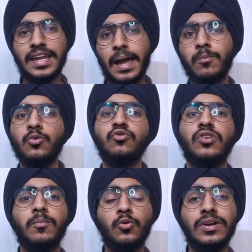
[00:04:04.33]
time to
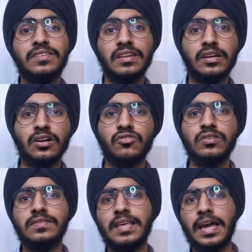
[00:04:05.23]
jump to its
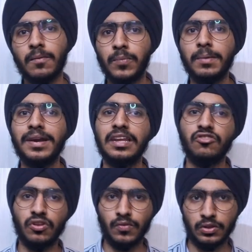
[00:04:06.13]
recursion stack
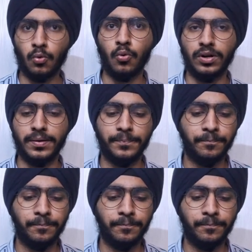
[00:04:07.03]
implementation with code.